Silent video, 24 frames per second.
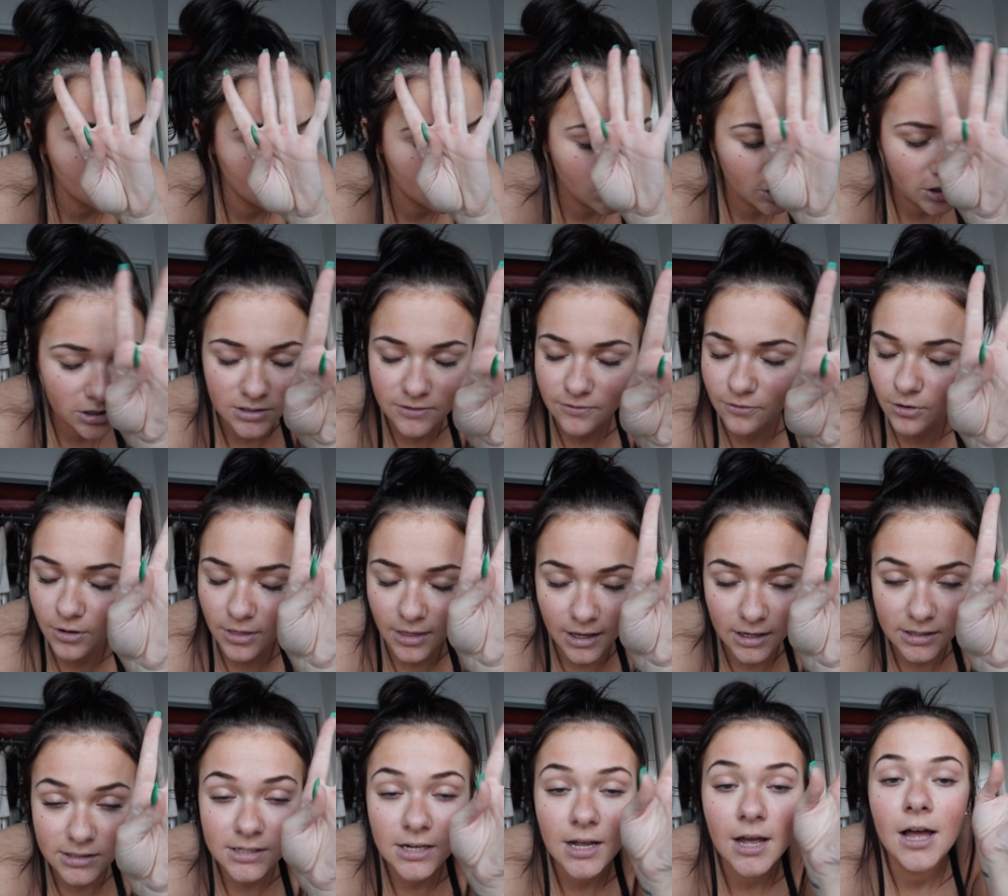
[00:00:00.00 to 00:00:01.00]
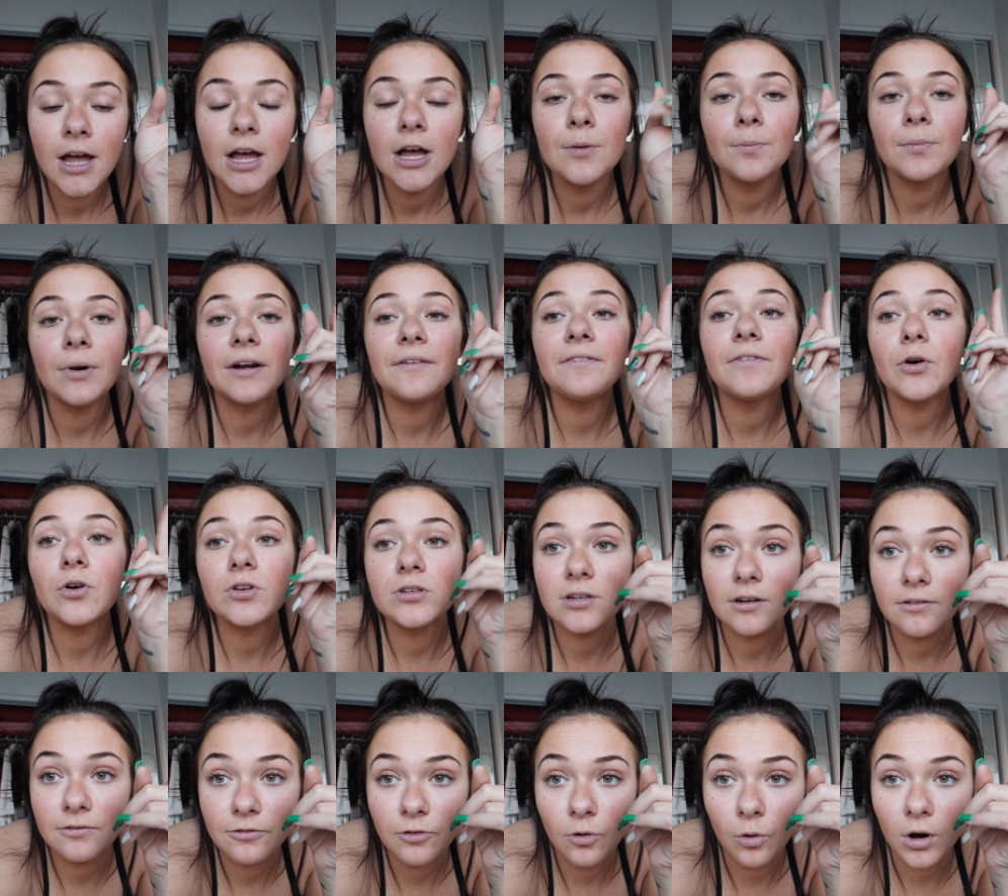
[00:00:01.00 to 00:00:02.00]
just four things. But I focused
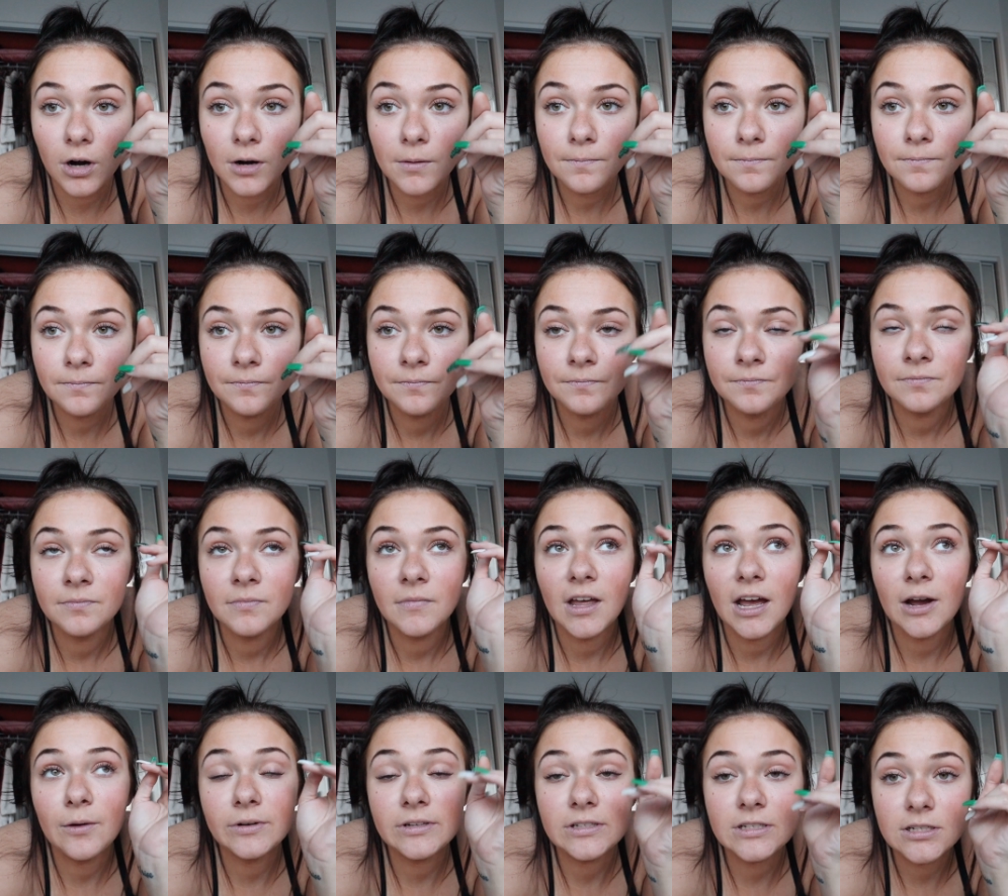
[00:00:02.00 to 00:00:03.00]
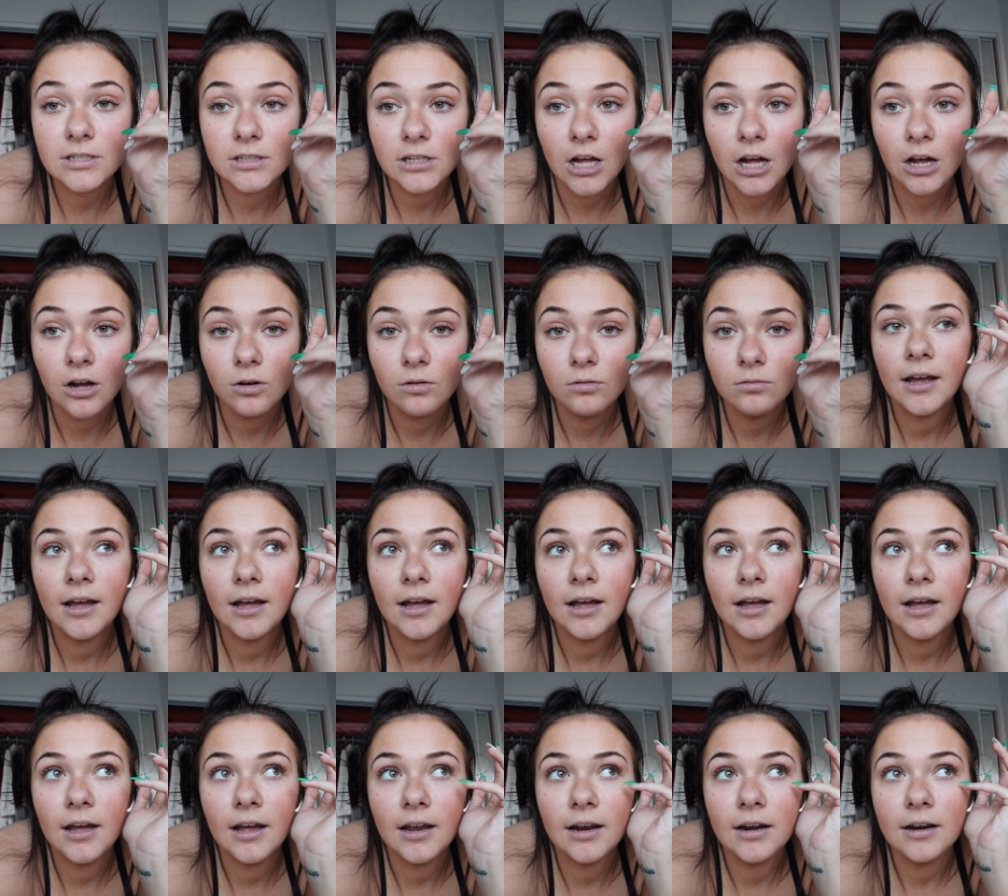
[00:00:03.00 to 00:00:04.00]
on form, I went slow,
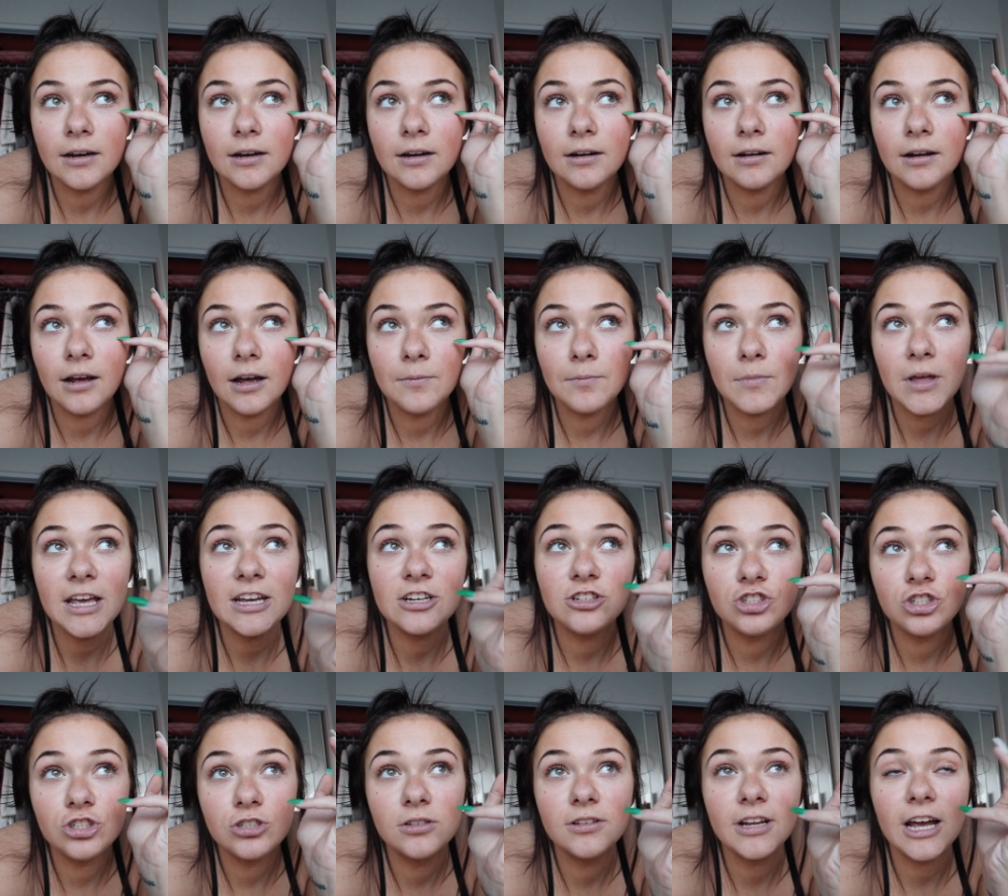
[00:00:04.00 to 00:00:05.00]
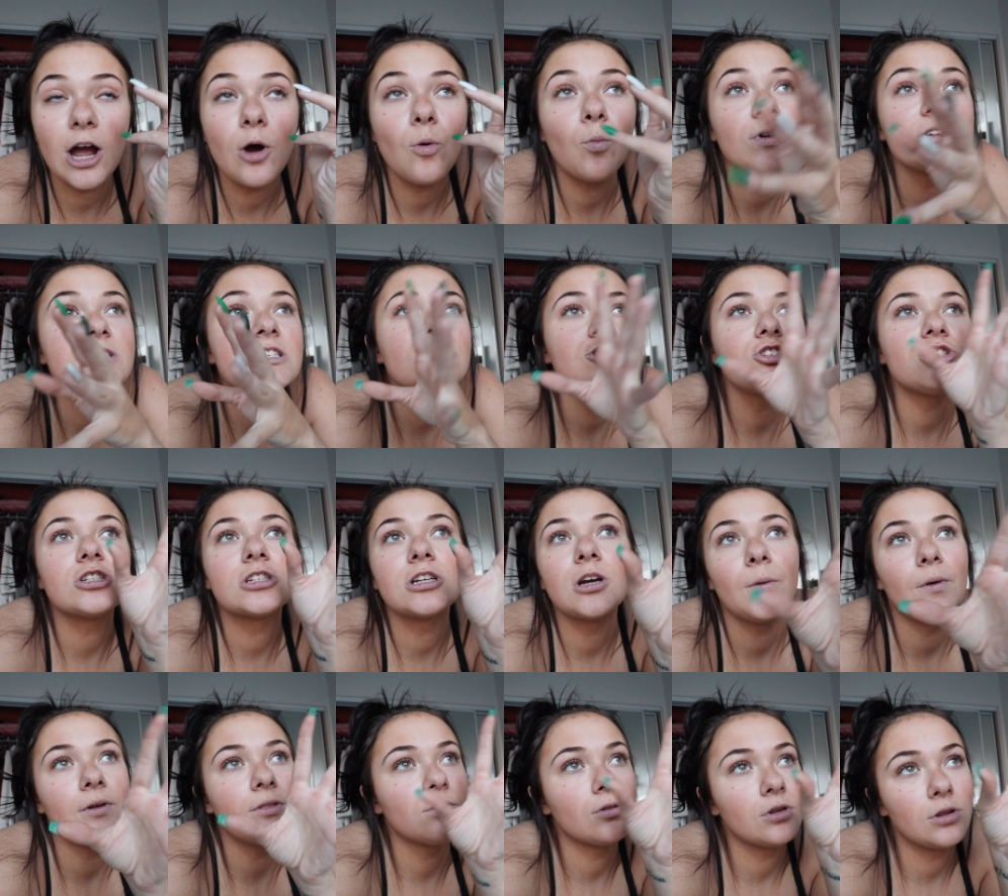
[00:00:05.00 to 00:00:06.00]
and I made, like, I wasn't just
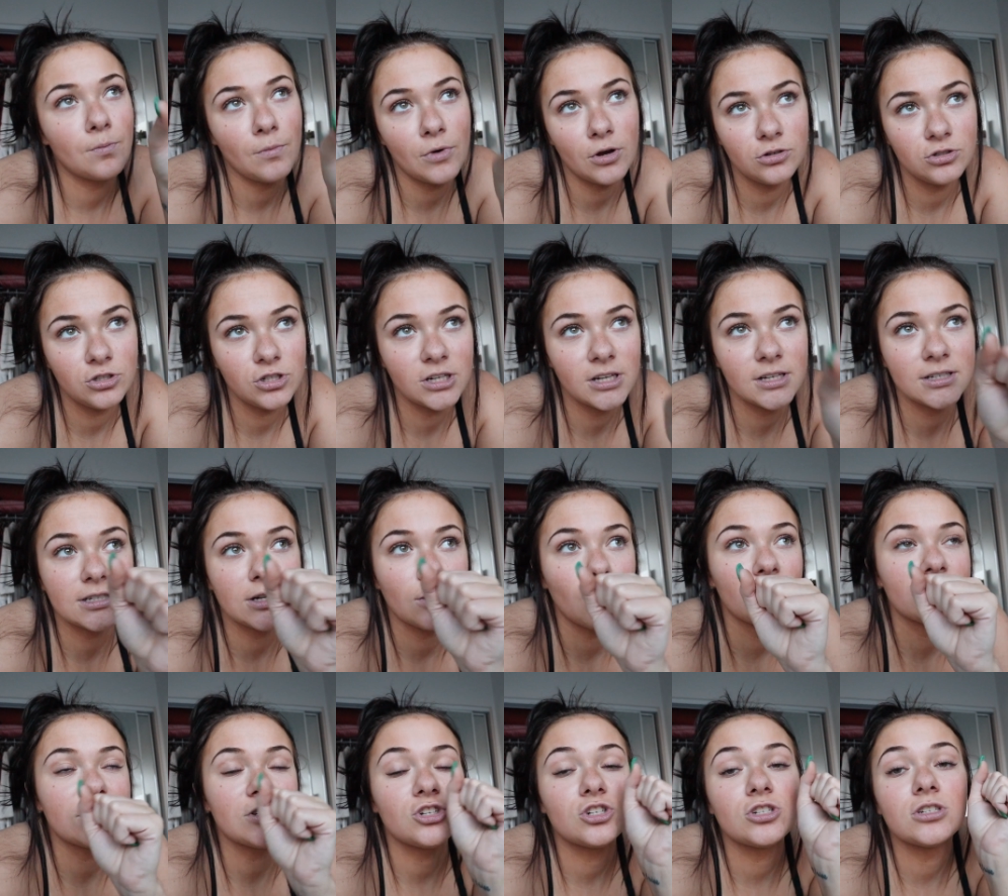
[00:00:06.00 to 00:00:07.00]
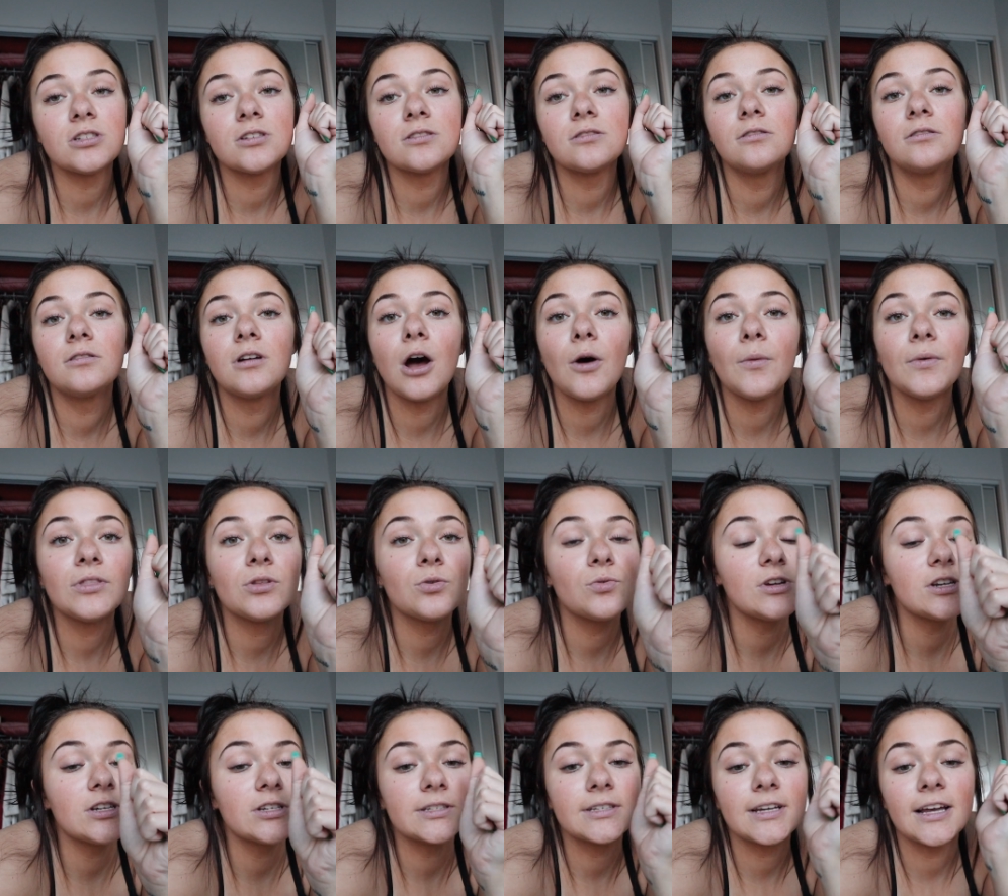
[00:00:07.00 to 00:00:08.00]
going through the motions, I wasn't just going through
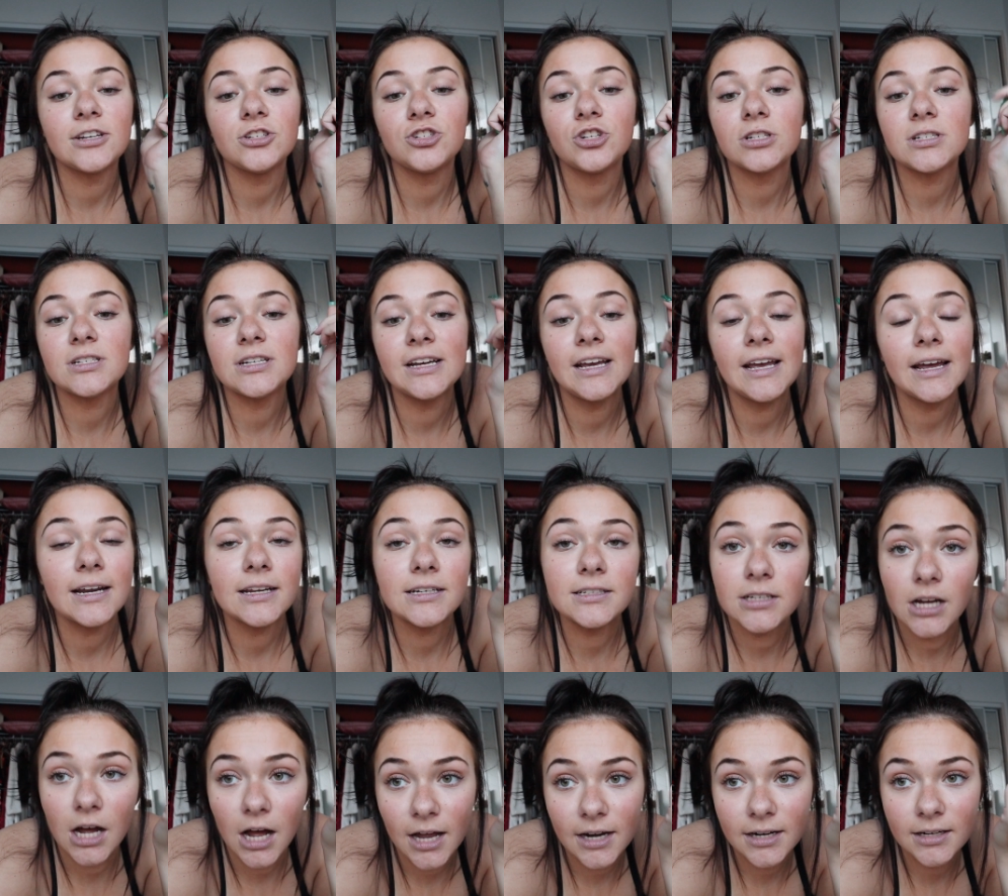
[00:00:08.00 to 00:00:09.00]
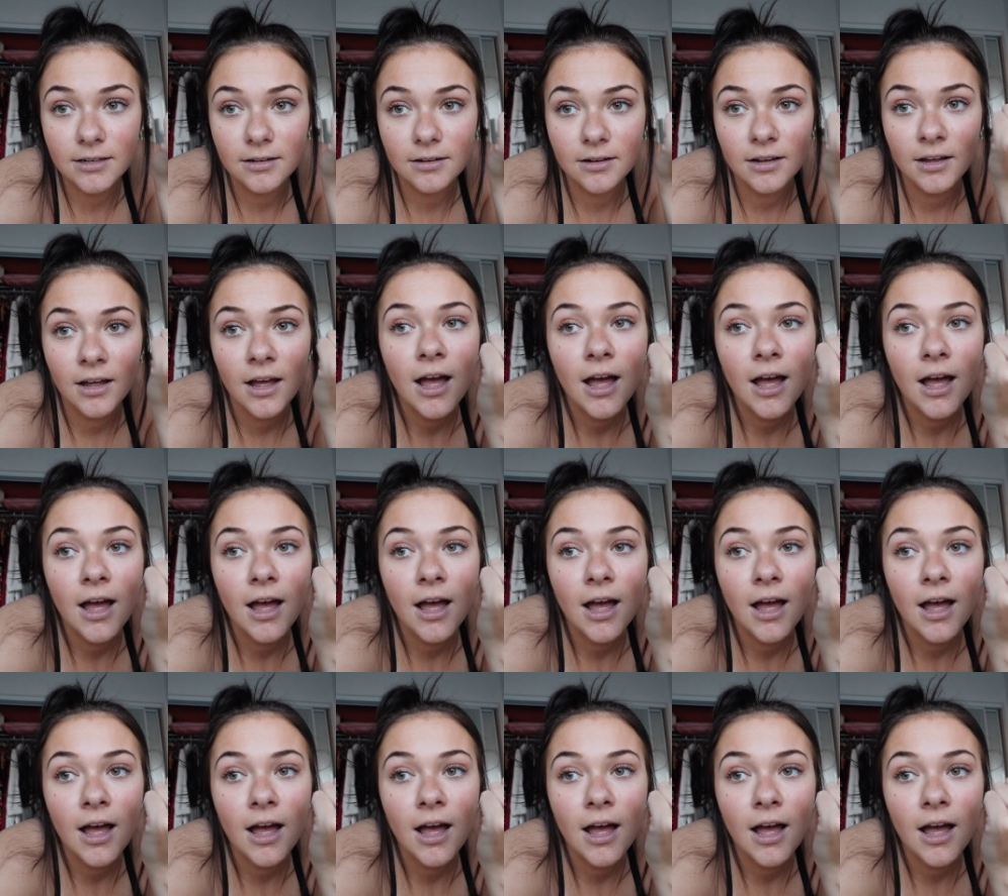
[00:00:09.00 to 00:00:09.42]
each set just to get it done.